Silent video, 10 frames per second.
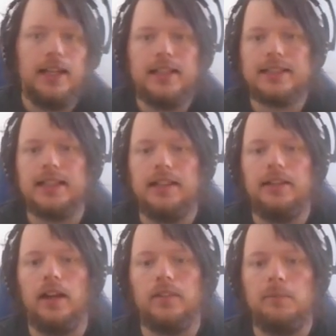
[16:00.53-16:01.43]
This is
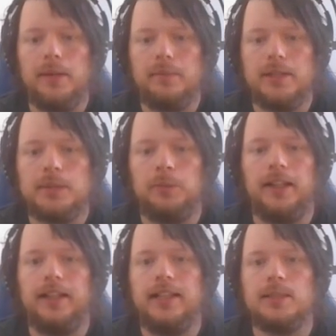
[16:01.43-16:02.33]
another big misplay
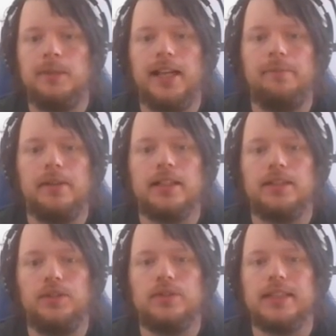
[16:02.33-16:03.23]
on his behalf, because
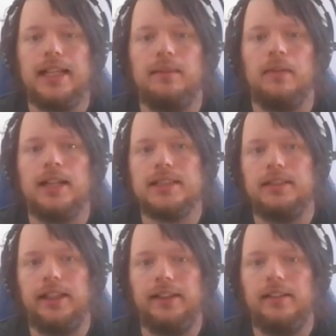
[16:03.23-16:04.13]
if you set a monster
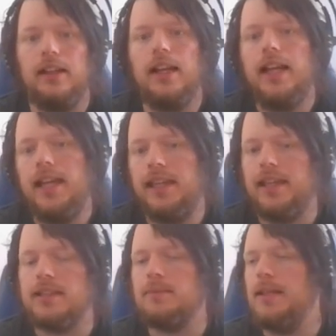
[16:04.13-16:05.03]
here, it
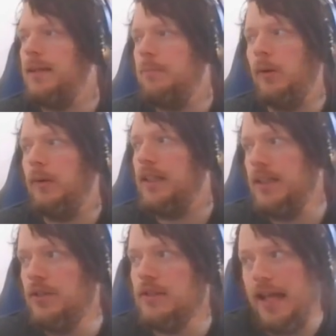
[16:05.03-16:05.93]
gives me the ability to
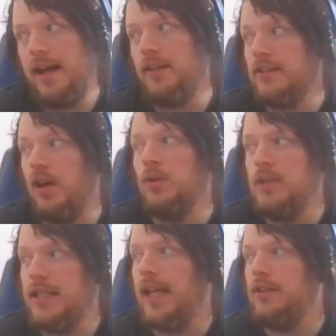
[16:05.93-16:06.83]
use Hound to
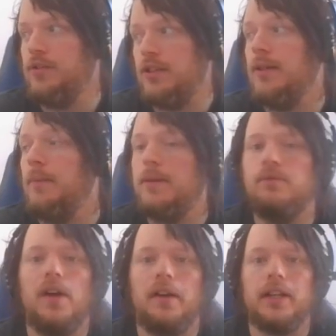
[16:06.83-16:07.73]
OTK you. So you got to be
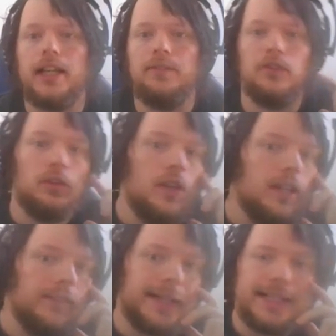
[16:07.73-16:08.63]
very careful.
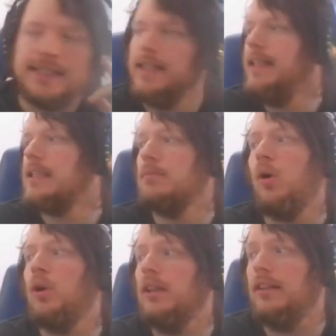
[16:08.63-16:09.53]
Like I said, these
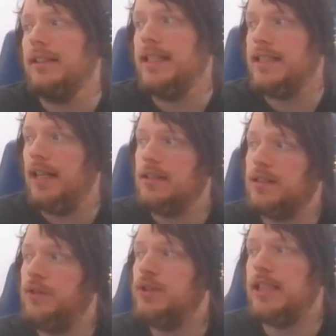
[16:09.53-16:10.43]
small little details
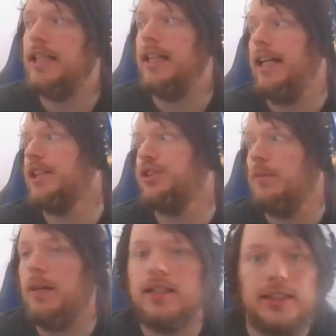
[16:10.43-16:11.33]
of you setting an extra
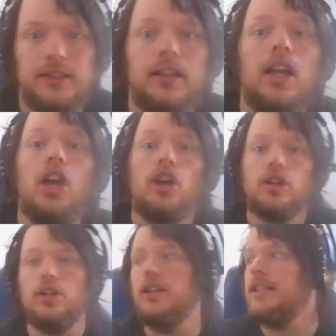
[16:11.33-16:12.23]
monster
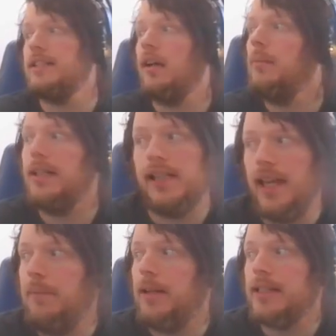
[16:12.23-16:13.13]
could determine the
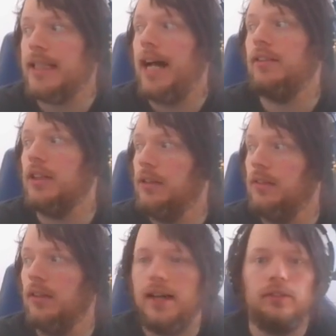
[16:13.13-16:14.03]
game, because Hound
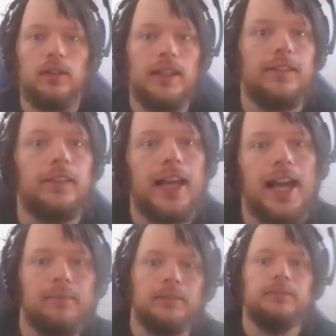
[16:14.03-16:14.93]
could allow lethal to
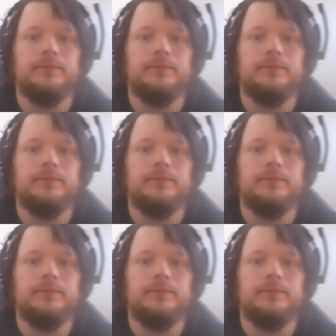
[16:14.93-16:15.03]
happen.